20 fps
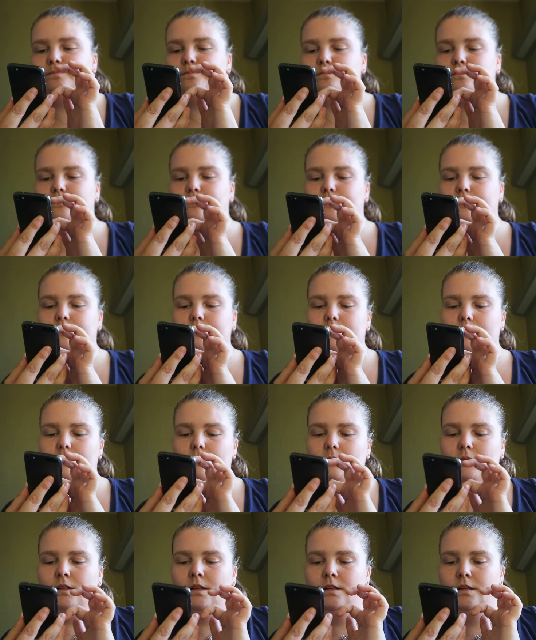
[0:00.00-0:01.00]

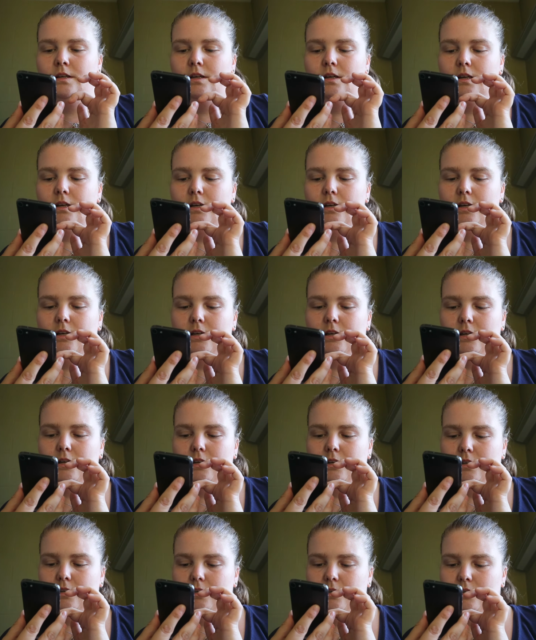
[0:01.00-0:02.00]

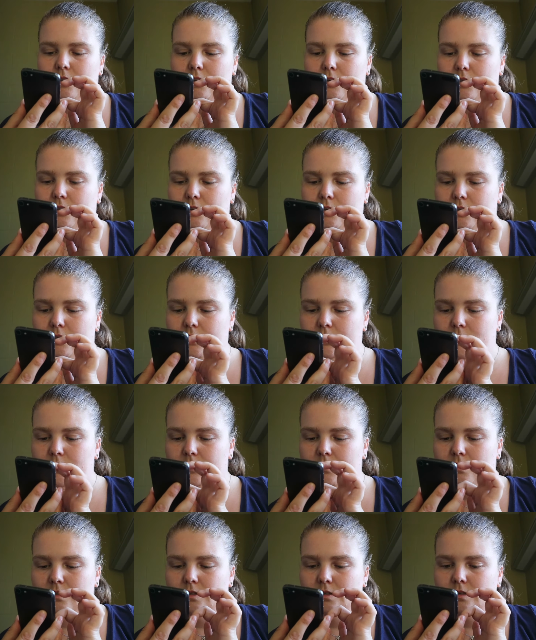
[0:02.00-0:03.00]

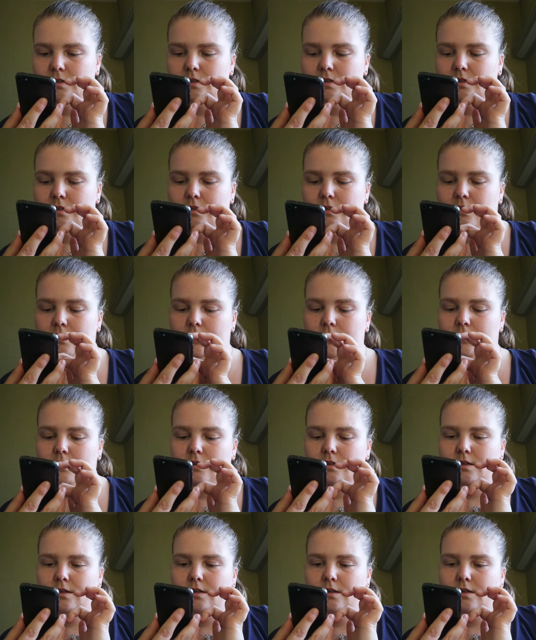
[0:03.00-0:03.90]
[no speech]